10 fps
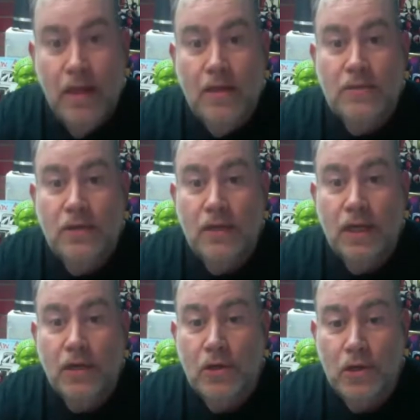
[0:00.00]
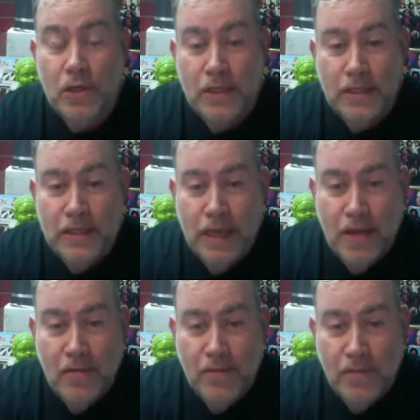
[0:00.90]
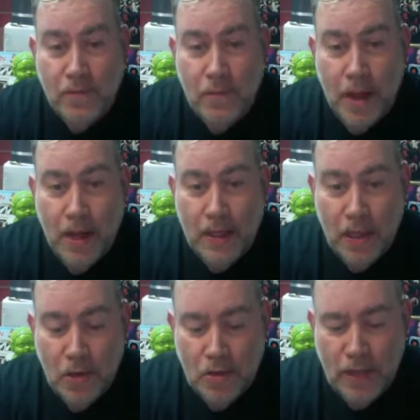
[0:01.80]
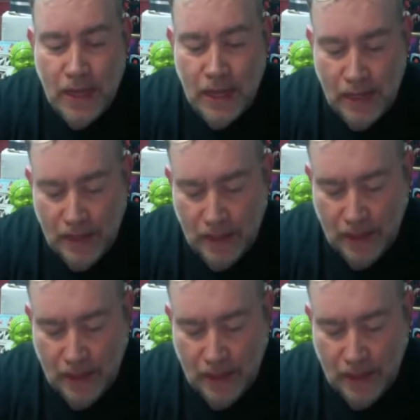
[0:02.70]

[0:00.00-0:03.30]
So I got Kurt down for Molly O'Day.